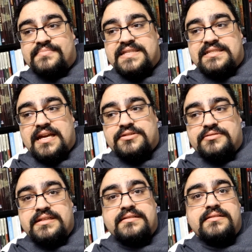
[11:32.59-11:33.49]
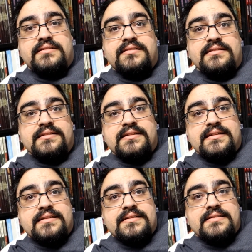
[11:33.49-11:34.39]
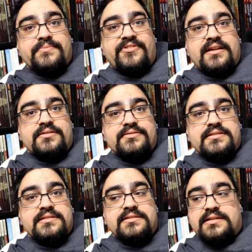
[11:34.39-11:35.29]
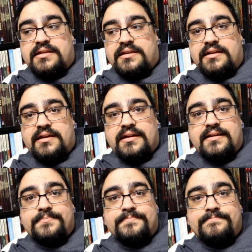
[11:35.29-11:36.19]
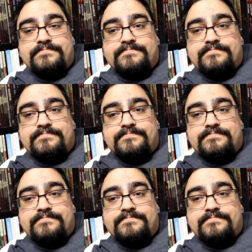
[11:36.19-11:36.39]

scheduling some videos, um,